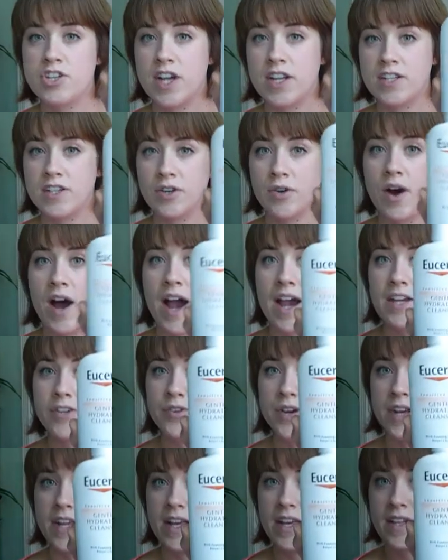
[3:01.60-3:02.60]
Gentle
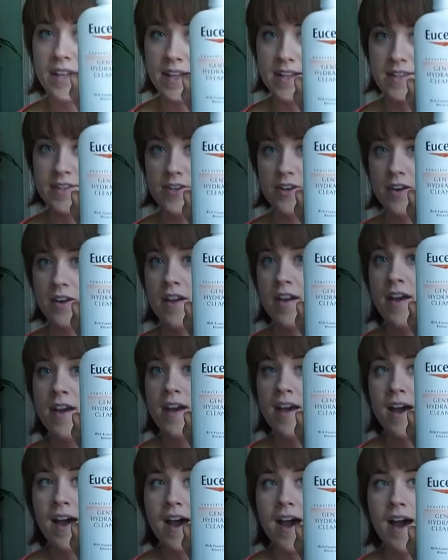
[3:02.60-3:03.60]
Hydrating Cleanser.
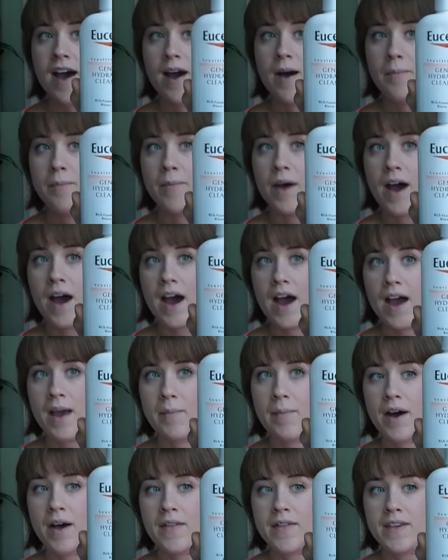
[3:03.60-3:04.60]
I
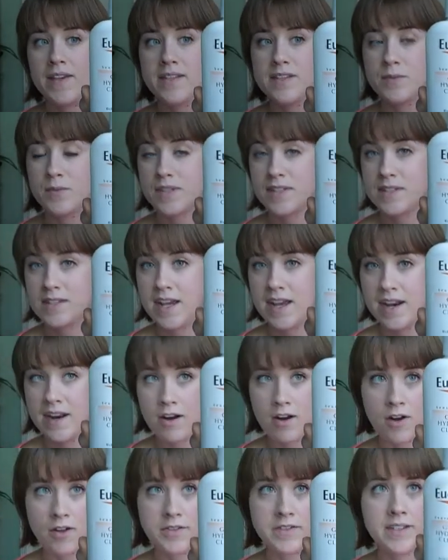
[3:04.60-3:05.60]
bought this once again
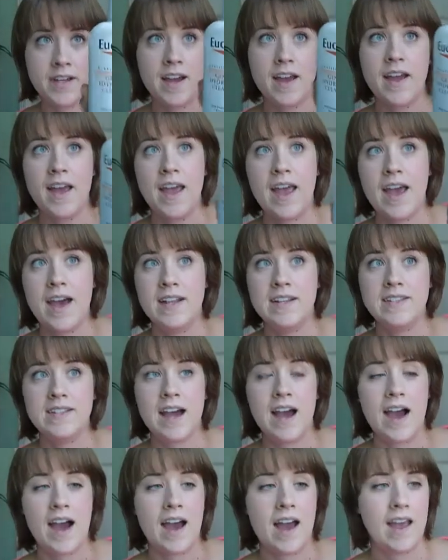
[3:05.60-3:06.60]
at Ulta, and
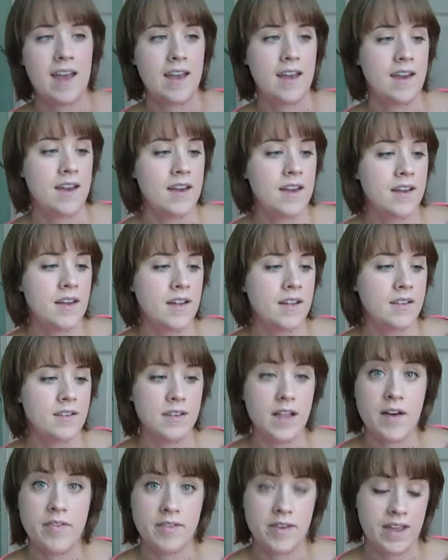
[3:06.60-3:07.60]
I
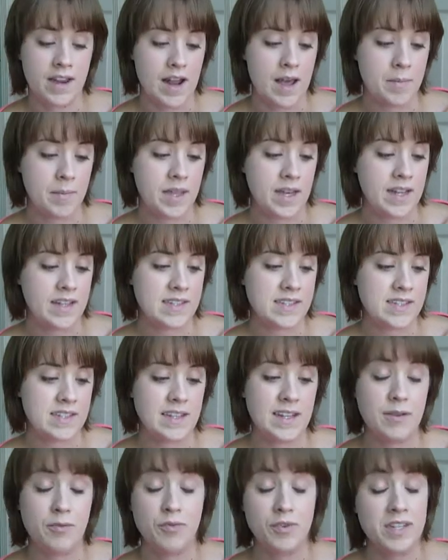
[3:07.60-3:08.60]
love it. I mean,
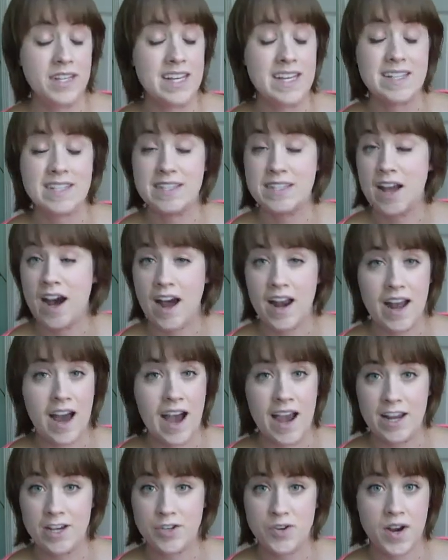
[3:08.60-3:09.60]
it really is not
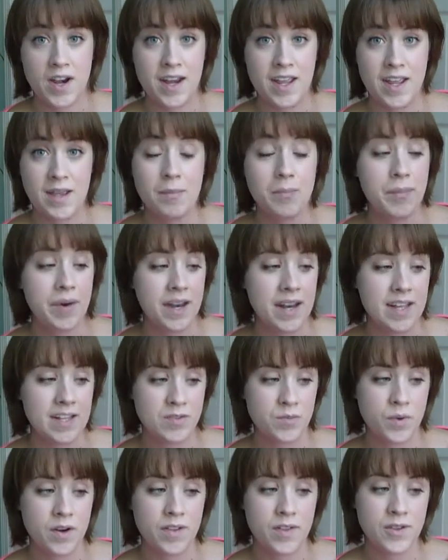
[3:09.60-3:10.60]
hydrating, but
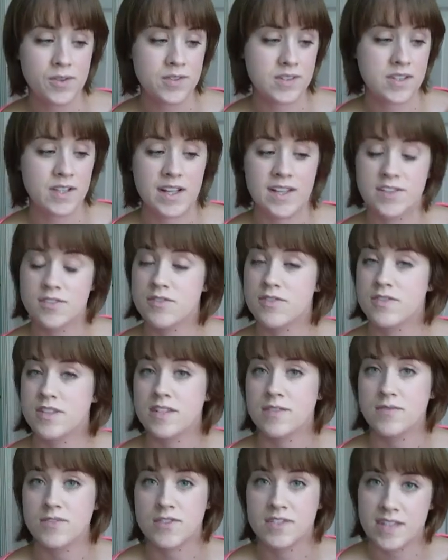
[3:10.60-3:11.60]
it's one of those cleansers
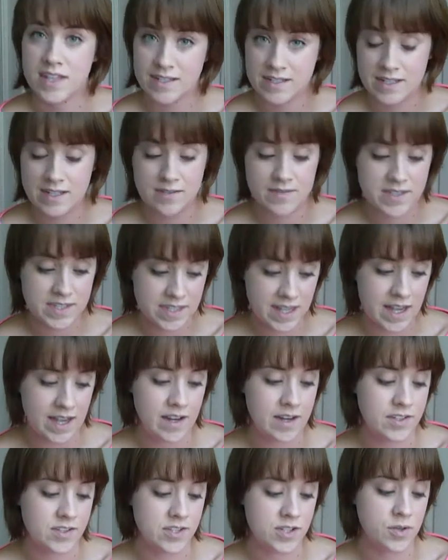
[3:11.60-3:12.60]
that's for sensitive
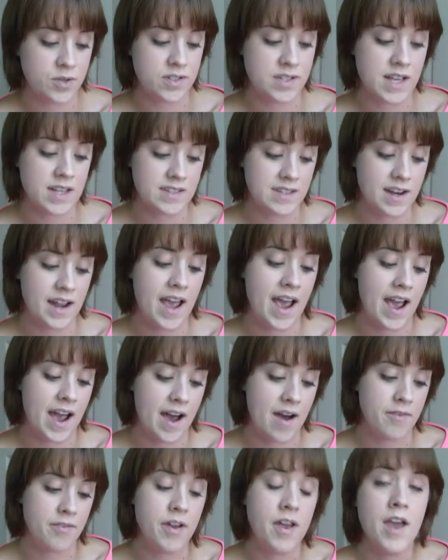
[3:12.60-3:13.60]
skin, so it doesn't
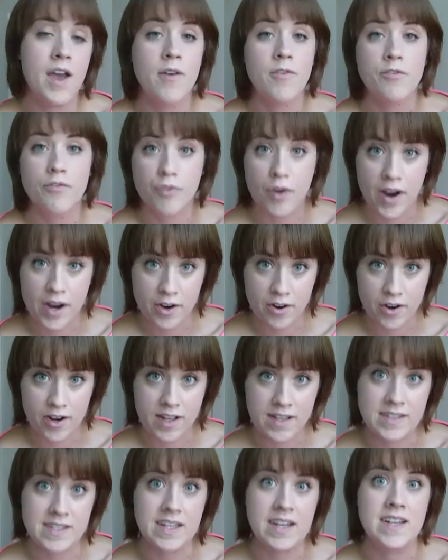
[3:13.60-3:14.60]
have
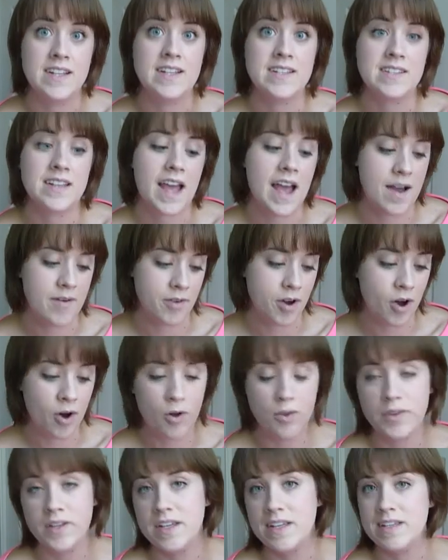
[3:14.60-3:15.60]
fragrance and it doesn't have
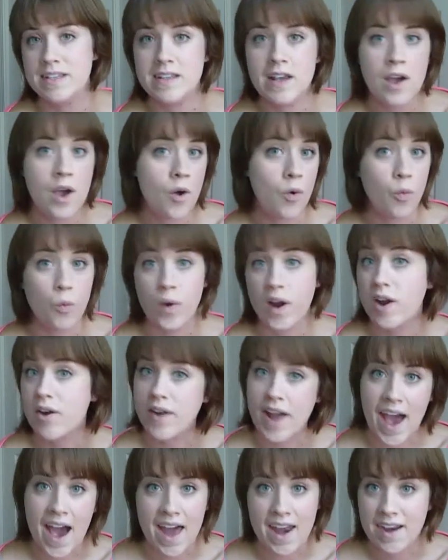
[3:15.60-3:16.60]
all these weird
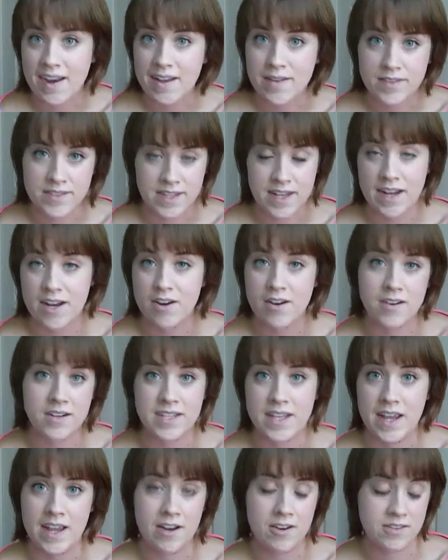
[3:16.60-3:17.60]
additives that
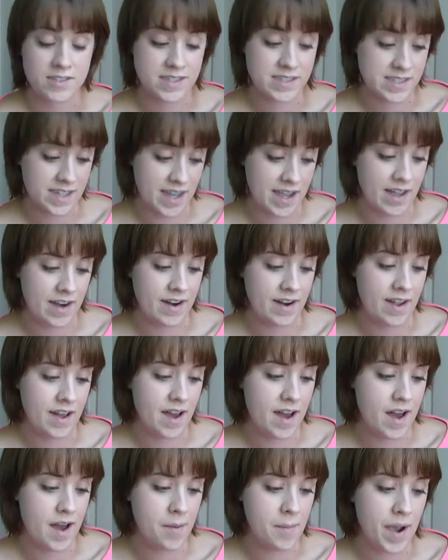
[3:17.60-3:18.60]
irritate your skin.
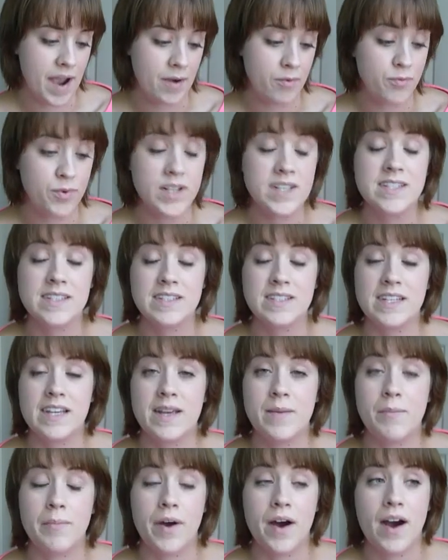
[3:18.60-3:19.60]
I
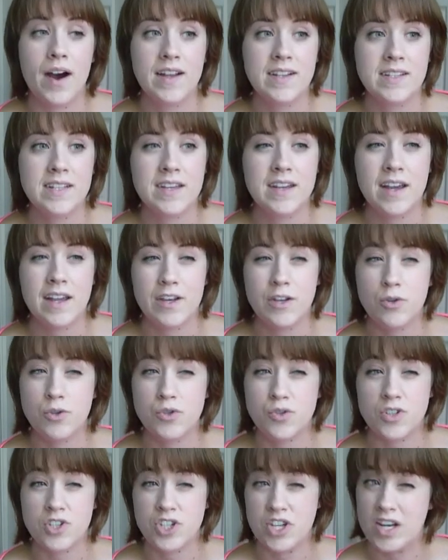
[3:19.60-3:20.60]
recently bought a
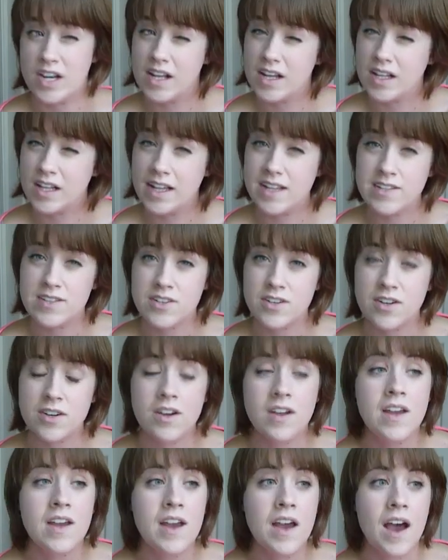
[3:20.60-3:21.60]
Neutrogena
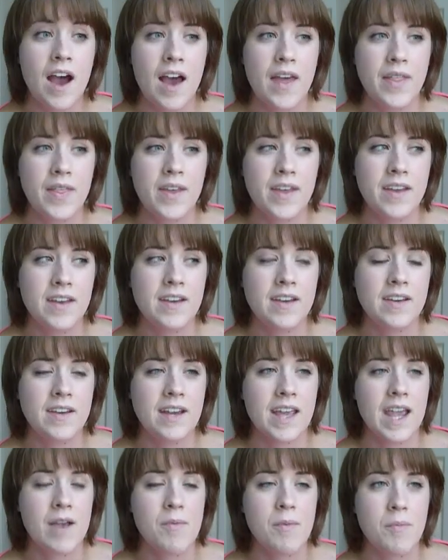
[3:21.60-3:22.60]
cleanser. I can't
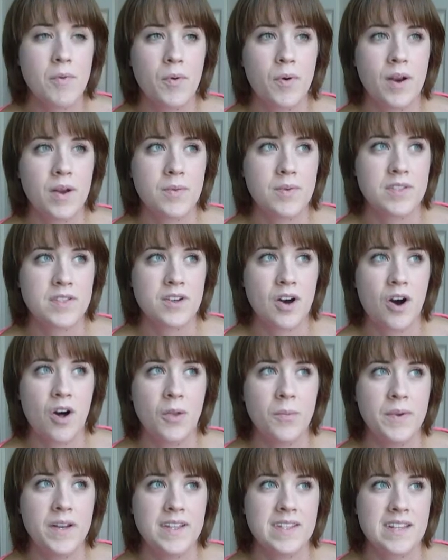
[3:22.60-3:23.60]
remember what it was
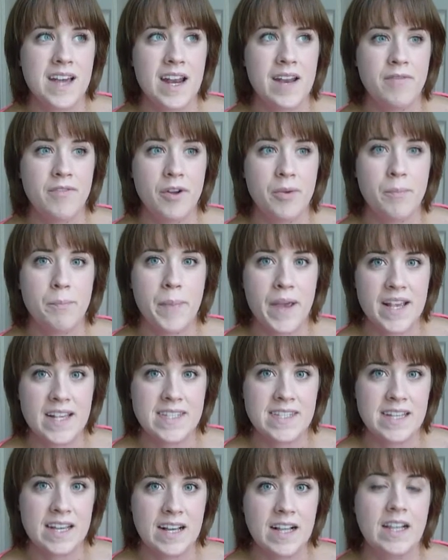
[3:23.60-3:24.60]
called, but it's kind of their
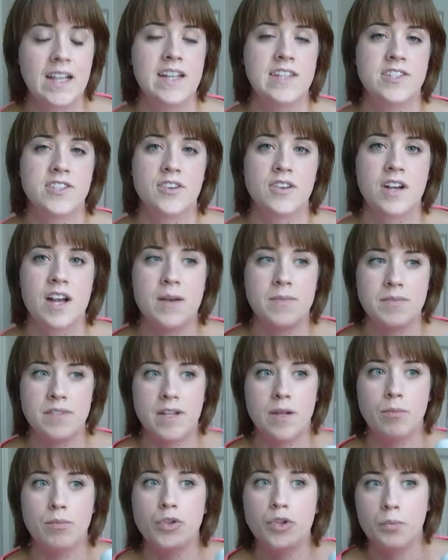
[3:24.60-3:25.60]
basic cleanser. It comes
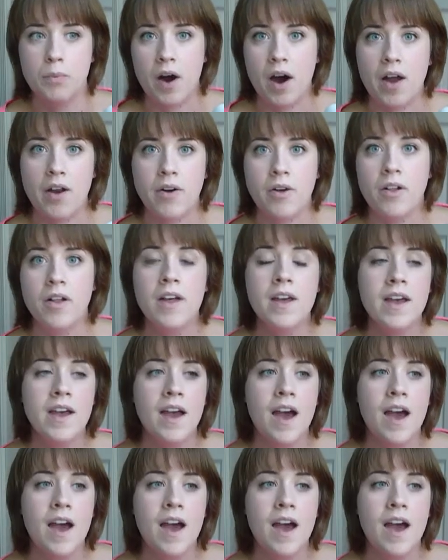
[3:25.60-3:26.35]
in a blue bottle.